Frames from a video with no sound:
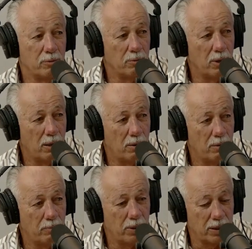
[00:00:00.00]
and
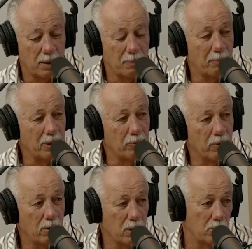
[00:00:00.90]
picked up a big
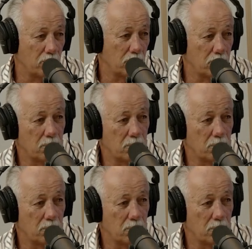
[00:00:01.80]
rock and